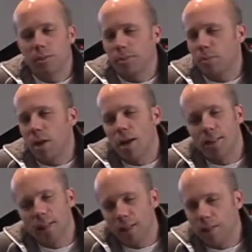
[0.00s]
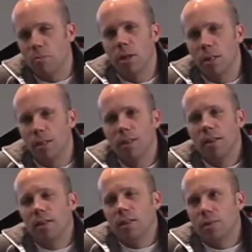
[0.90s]
you're not getting any money.
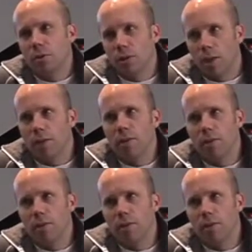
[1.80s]
If you're lucky,